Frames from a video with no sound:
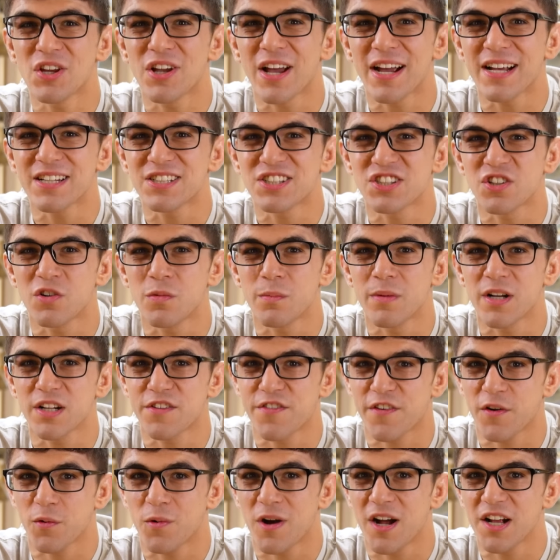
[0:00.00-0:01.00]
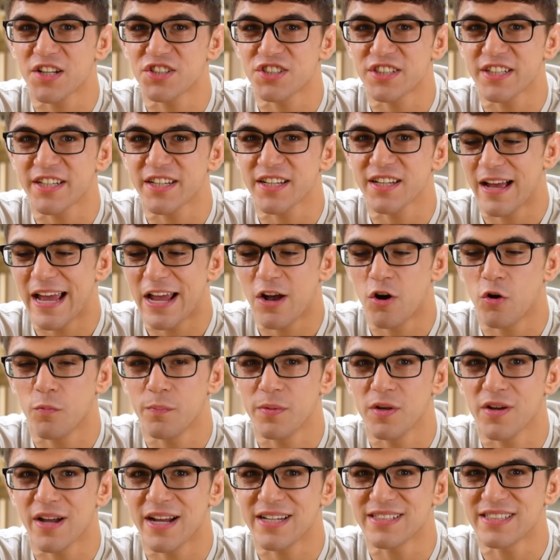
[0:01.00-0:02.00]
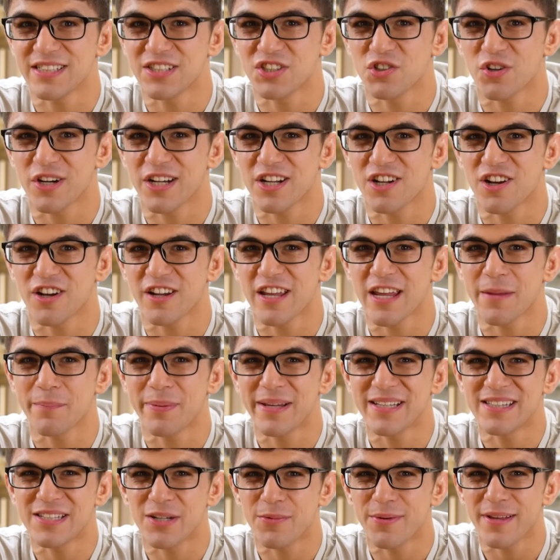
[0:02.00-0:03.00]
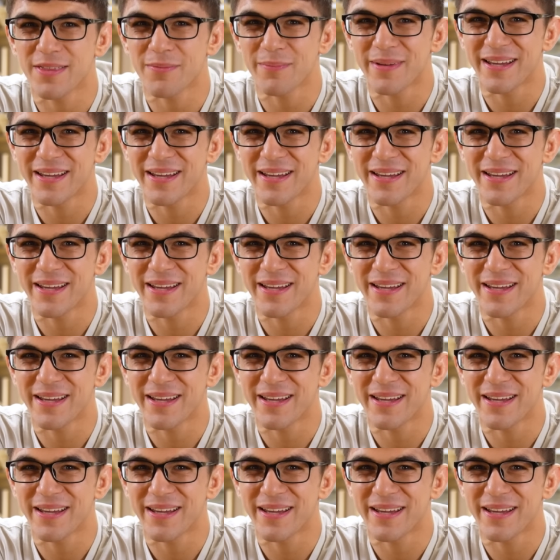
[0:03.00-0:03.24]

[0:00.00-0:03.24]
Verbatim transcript: you guys so much for watching. I hope you guys enjoyed cooking pizza with